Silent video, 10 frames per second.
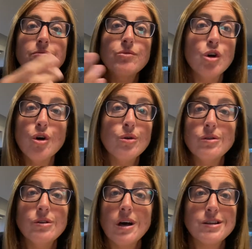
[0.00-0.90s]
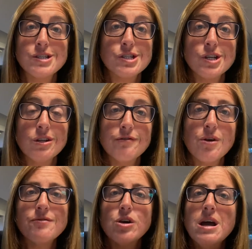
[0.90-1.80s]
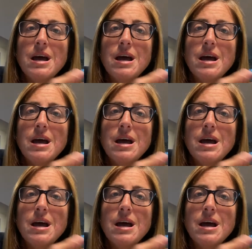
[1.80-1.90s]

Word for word: No, not necessarily forever.